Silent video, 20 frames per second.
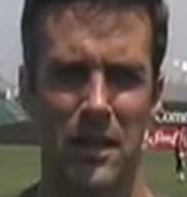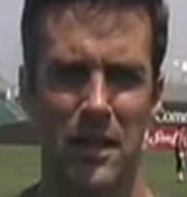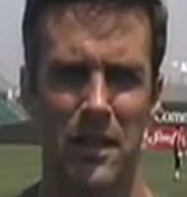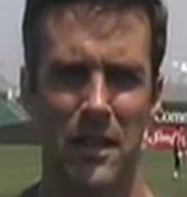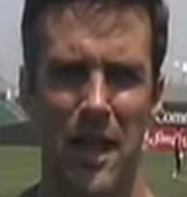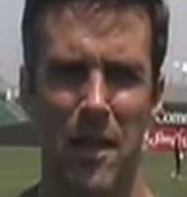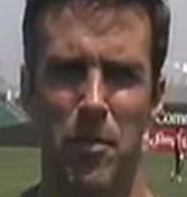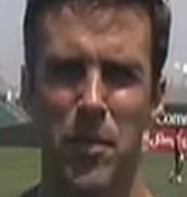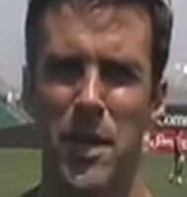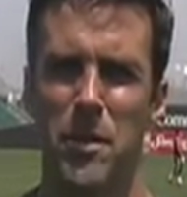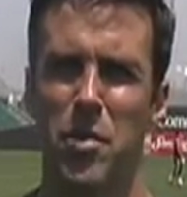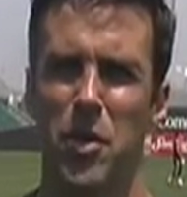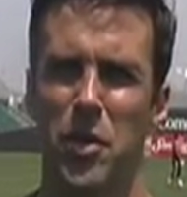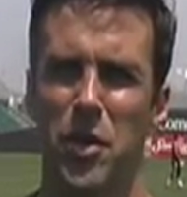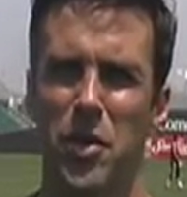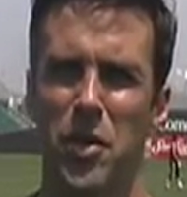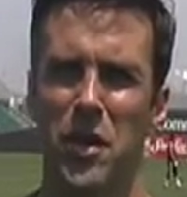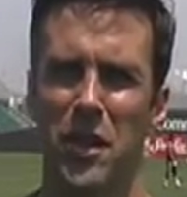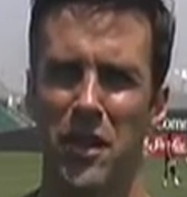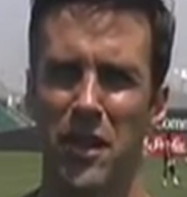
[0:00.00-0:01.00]
that people
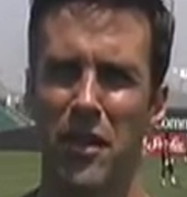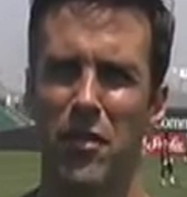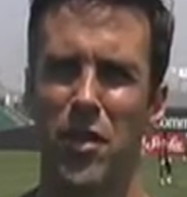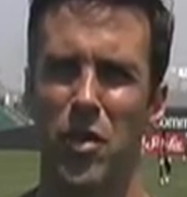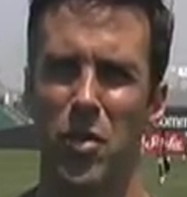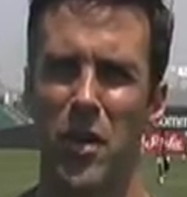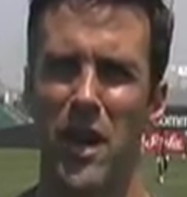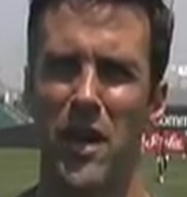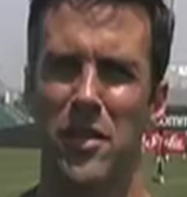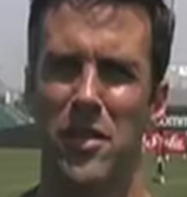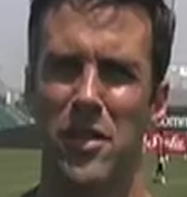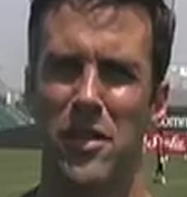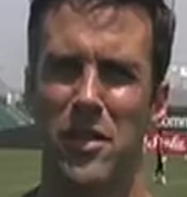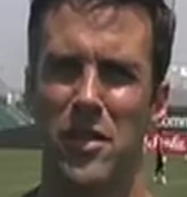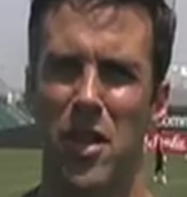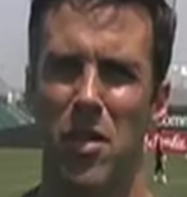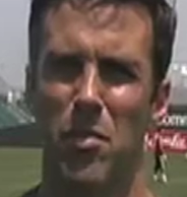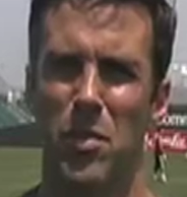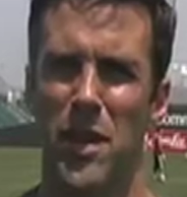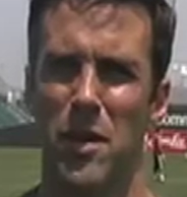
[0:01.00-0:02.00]
do it in different ways.
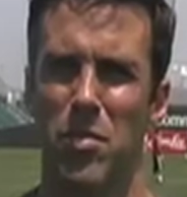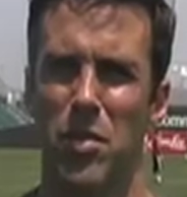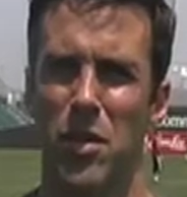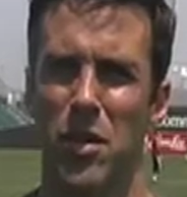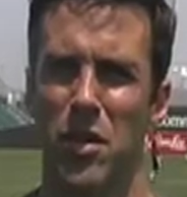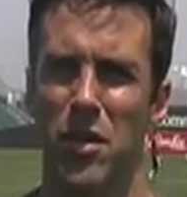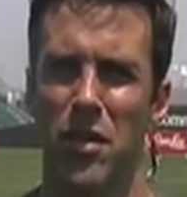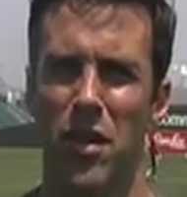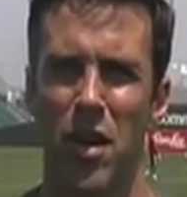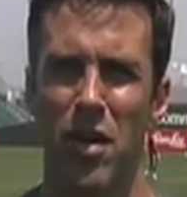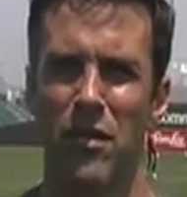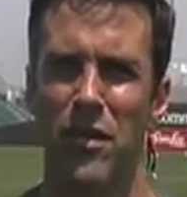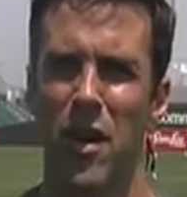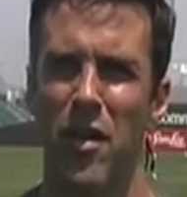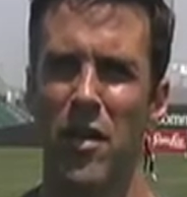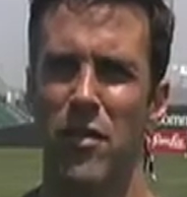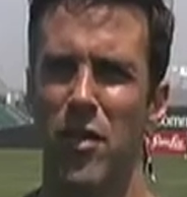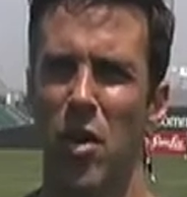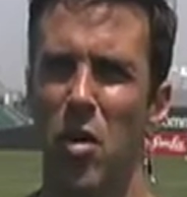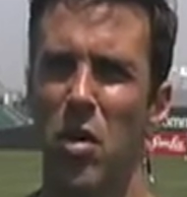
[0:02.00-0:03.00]
Some people are
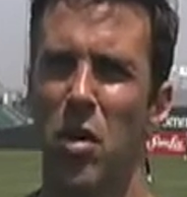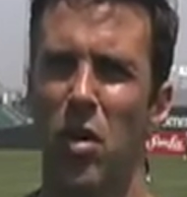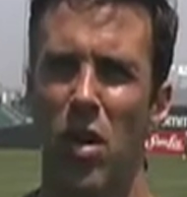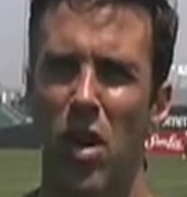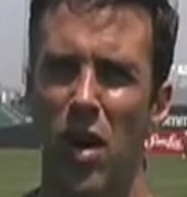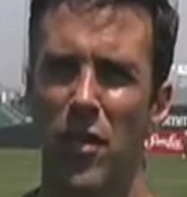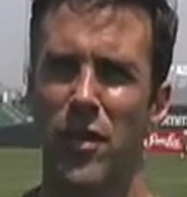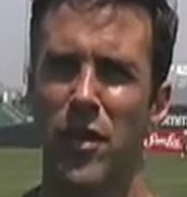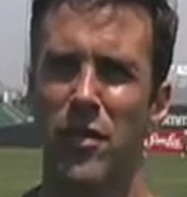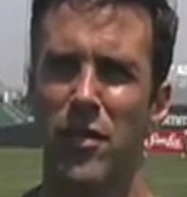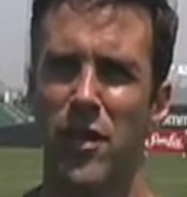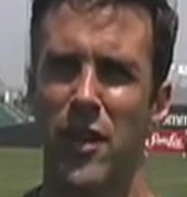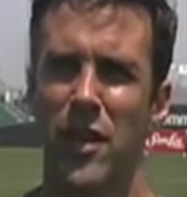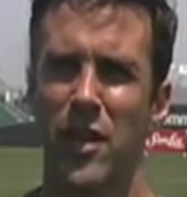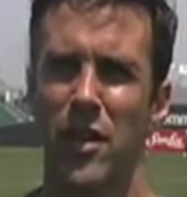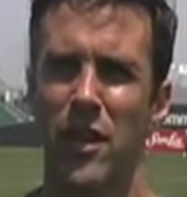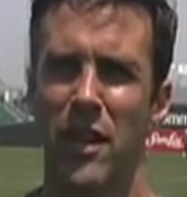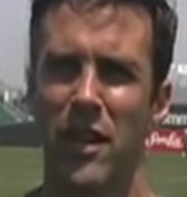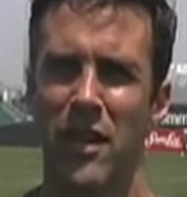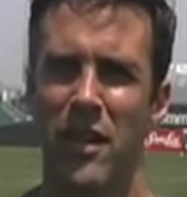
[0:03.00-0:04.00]
very vocal off the
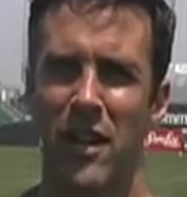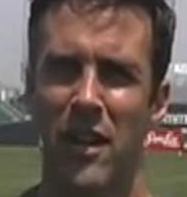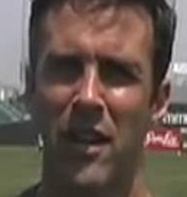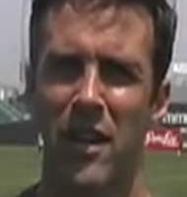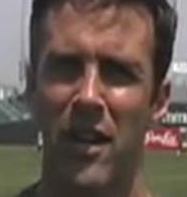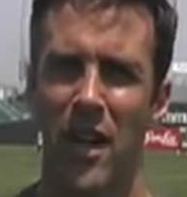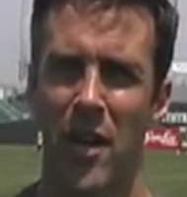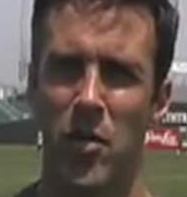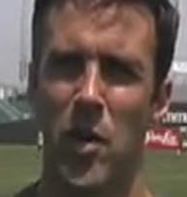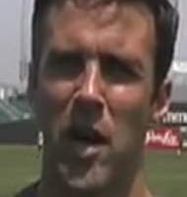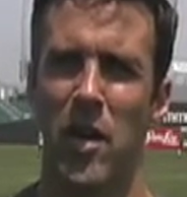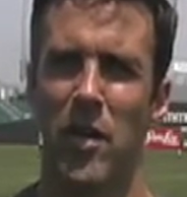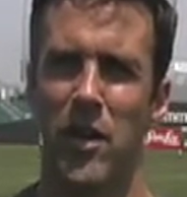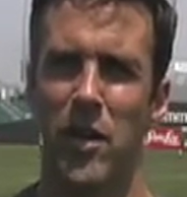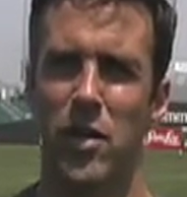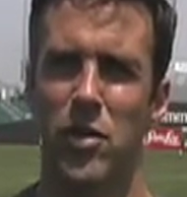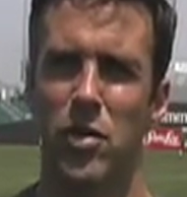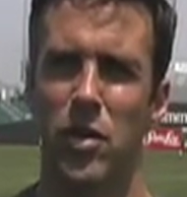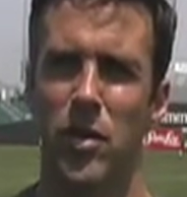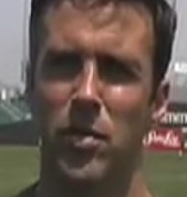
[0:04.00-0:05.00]
field and rally
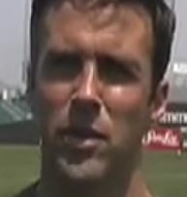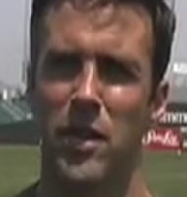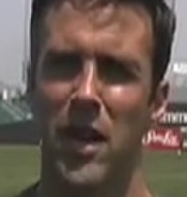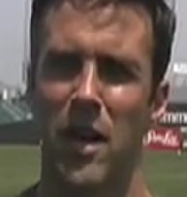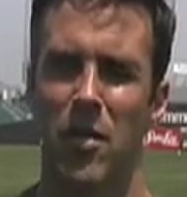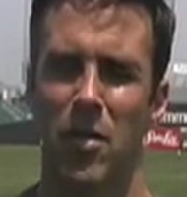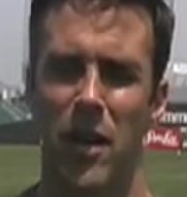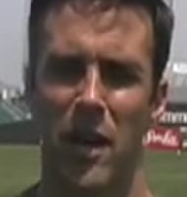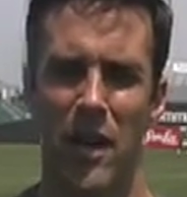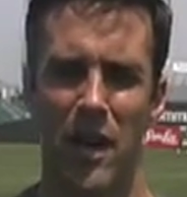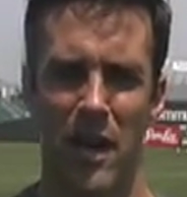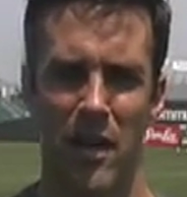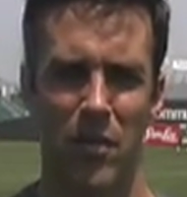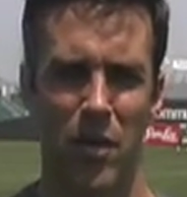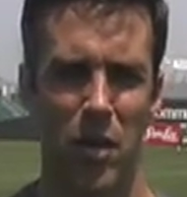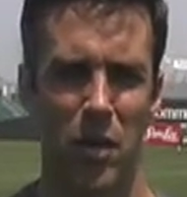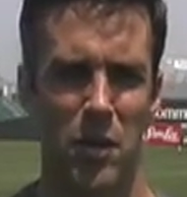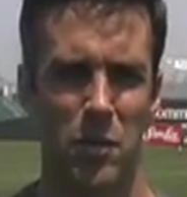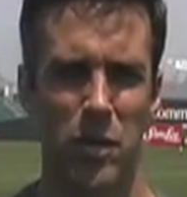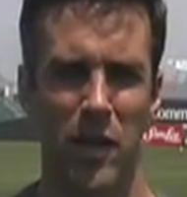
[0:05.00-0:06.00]
the troops that way. I've
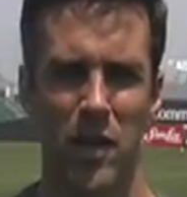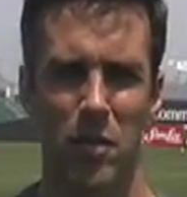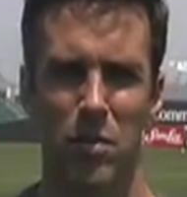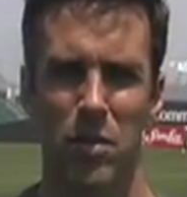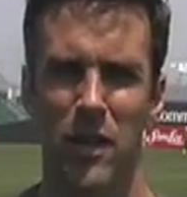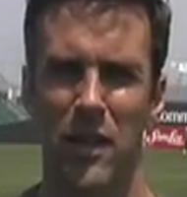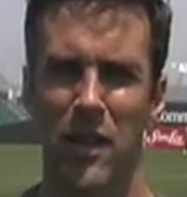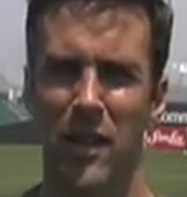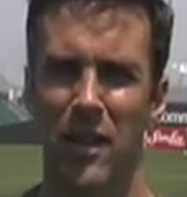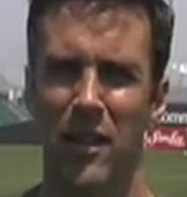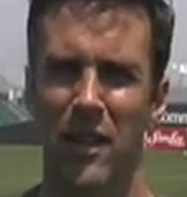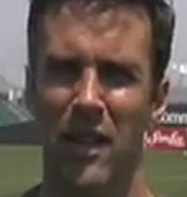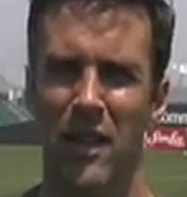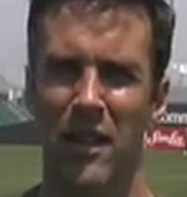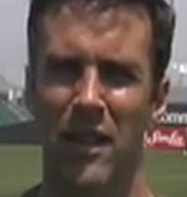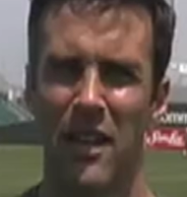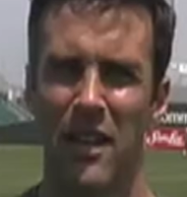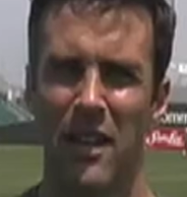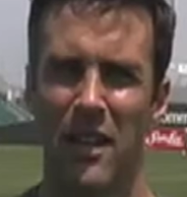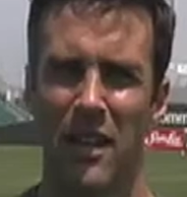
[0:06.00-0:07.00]
always been a player that
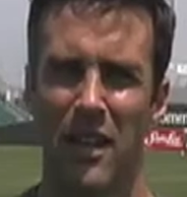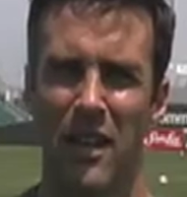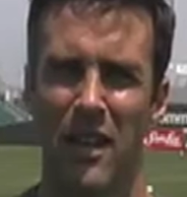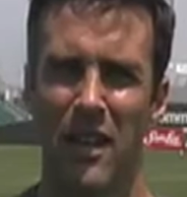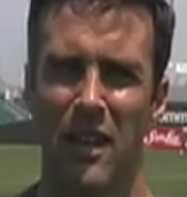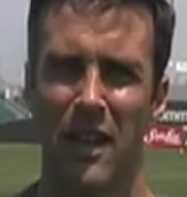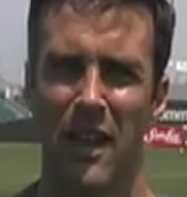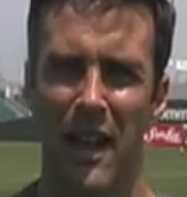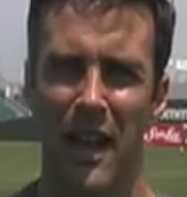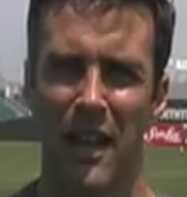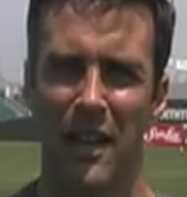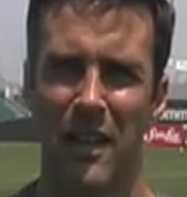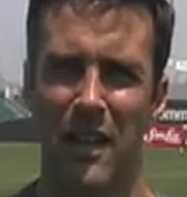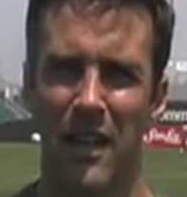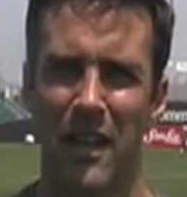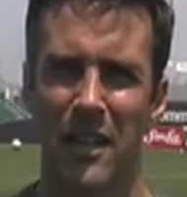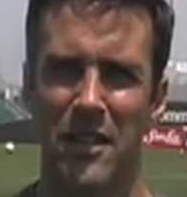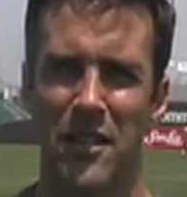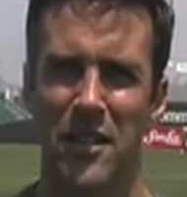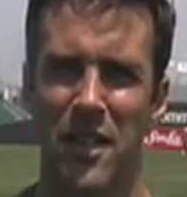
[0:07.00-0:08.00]

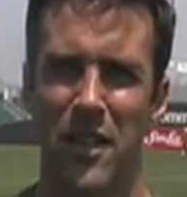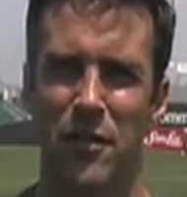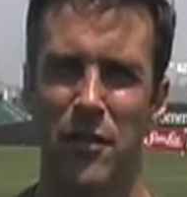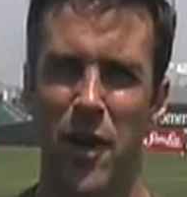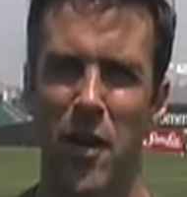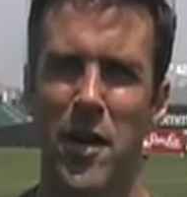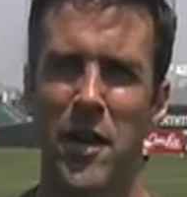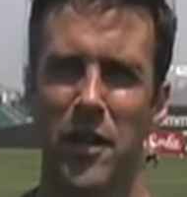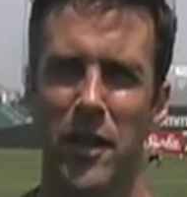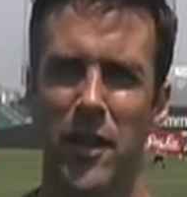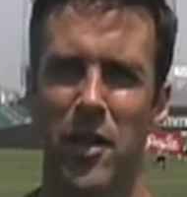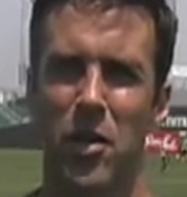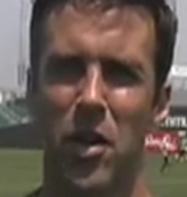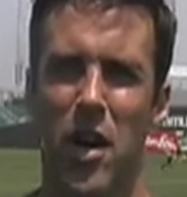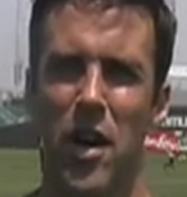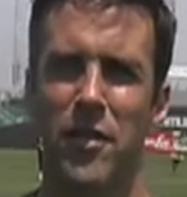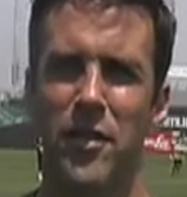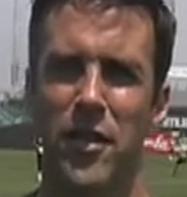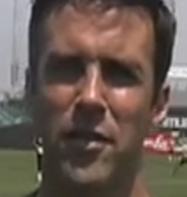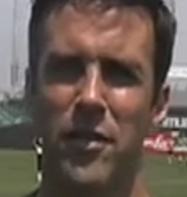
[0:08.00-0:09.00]
has said very little
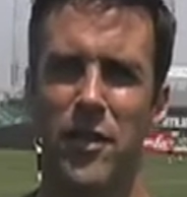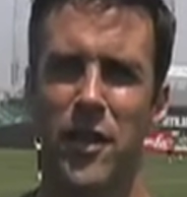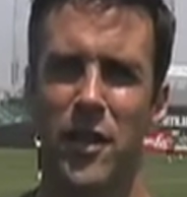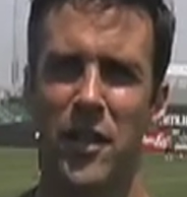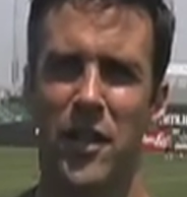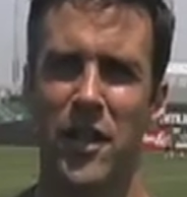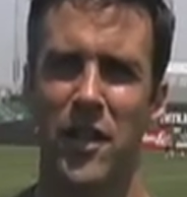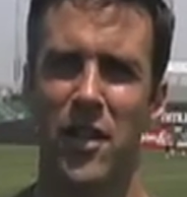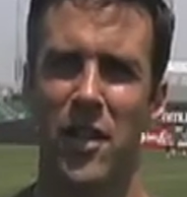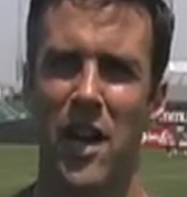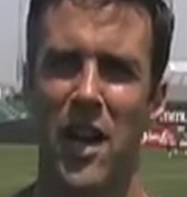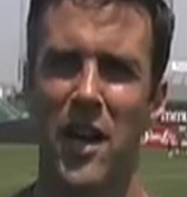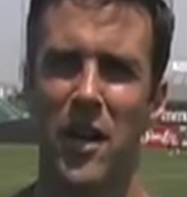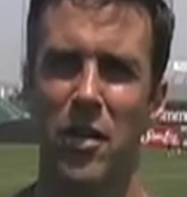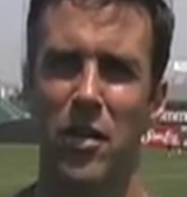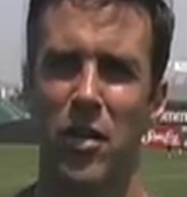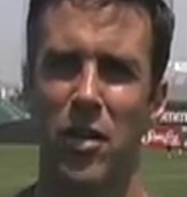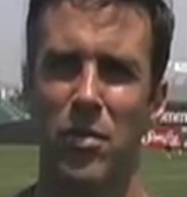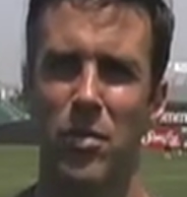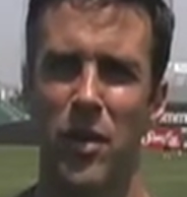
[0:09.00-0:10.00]
off the field in the
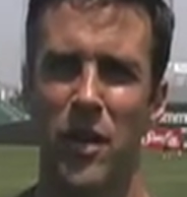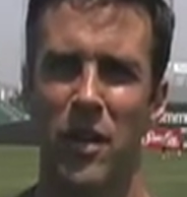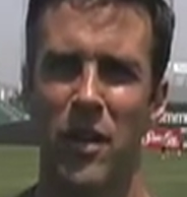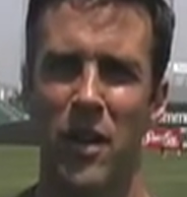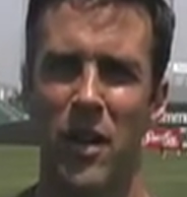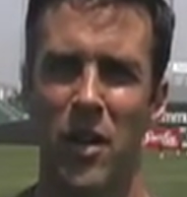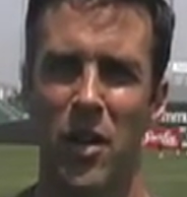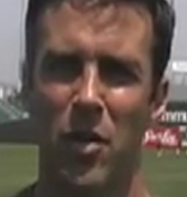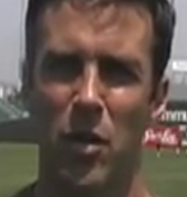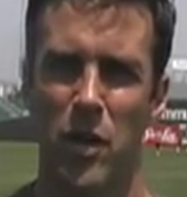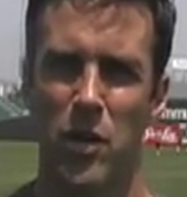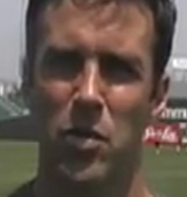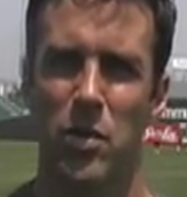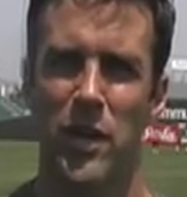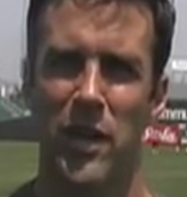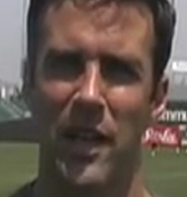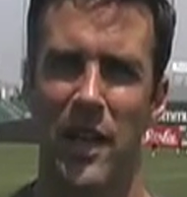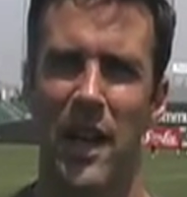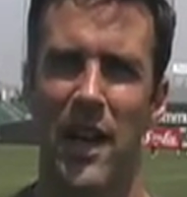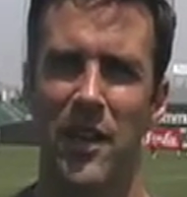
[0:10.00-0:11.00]
locker room, but once we
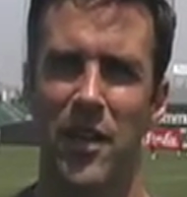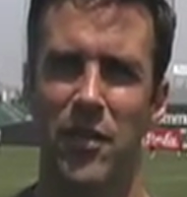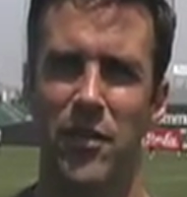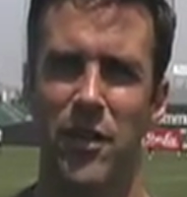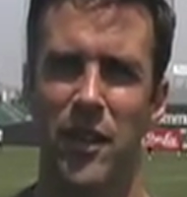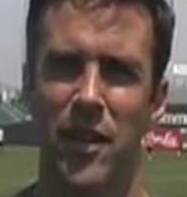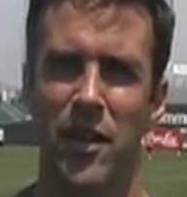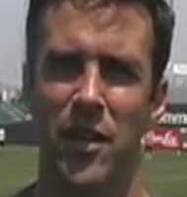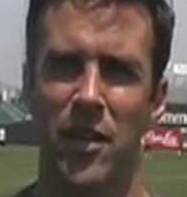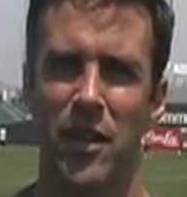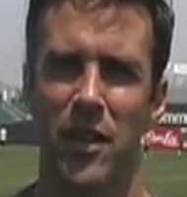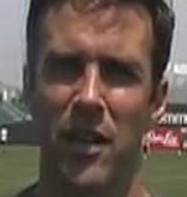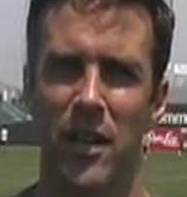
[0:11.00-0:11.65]
get on the field,